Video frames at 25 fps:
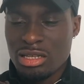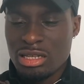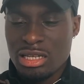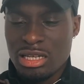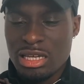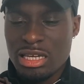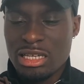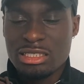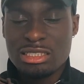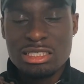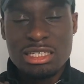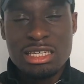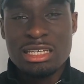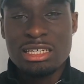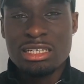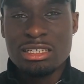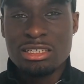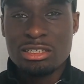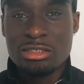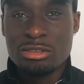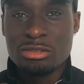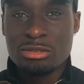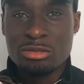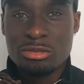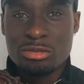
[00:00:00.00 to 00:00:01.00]
it's
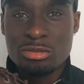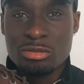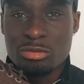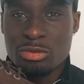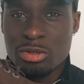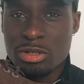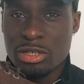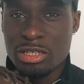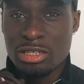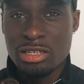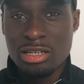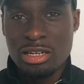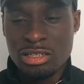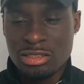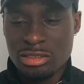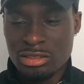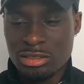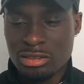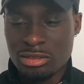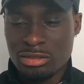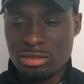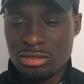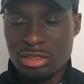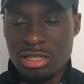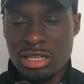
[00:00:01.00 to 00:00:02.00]
England, we're in
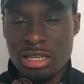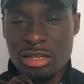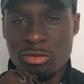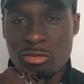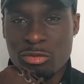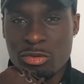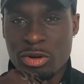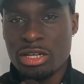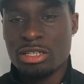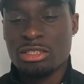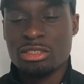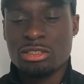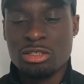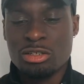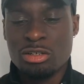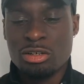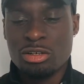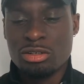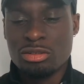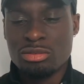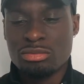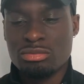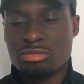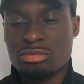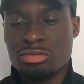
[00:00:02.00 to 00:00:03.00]
London, it rains a
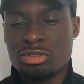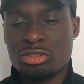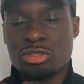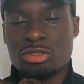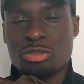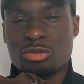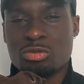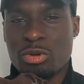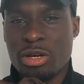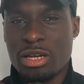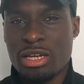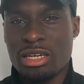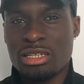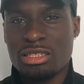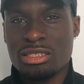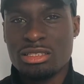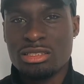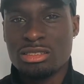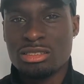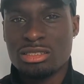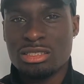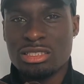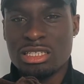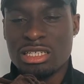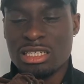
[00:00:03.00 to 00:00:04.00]
lot. Suede
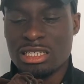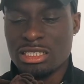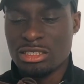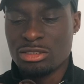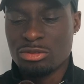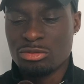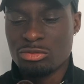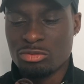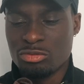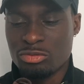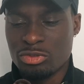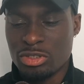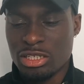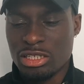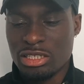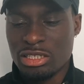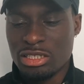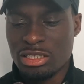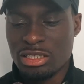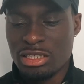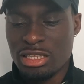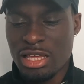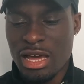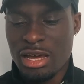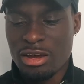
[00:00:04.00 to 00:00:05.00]
isn't
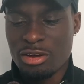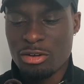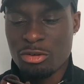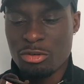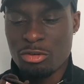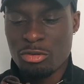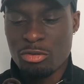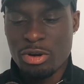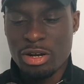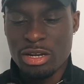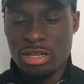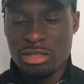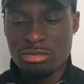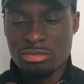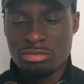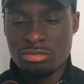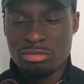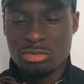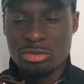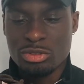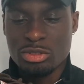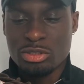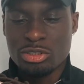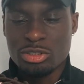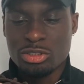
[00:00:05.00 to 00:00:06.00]
really that great,
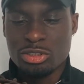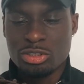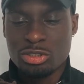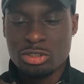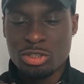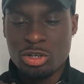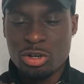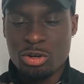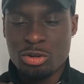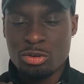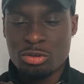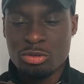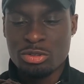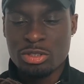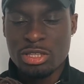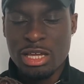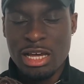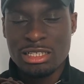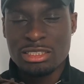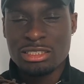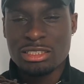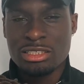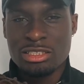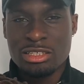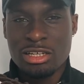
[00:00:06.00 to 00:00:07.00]
so
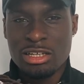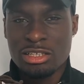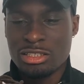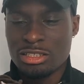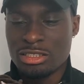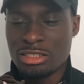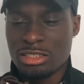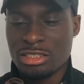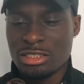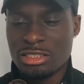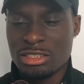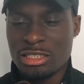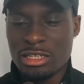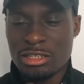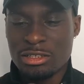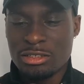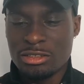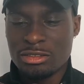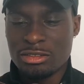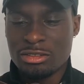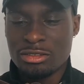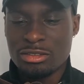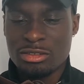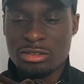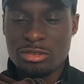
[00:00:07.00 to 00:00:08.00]
that's another
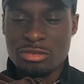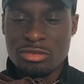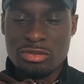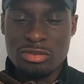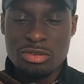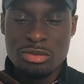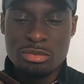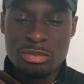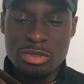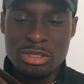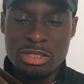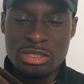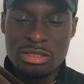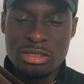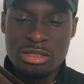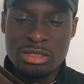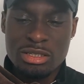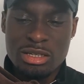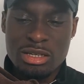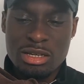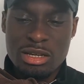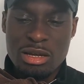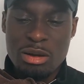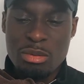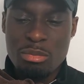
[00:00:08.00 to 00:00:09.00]
deterrent for me.
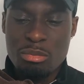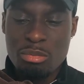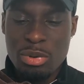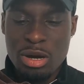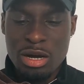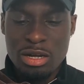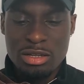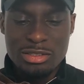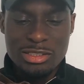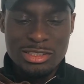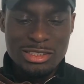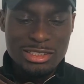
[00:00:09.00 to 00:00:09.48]
But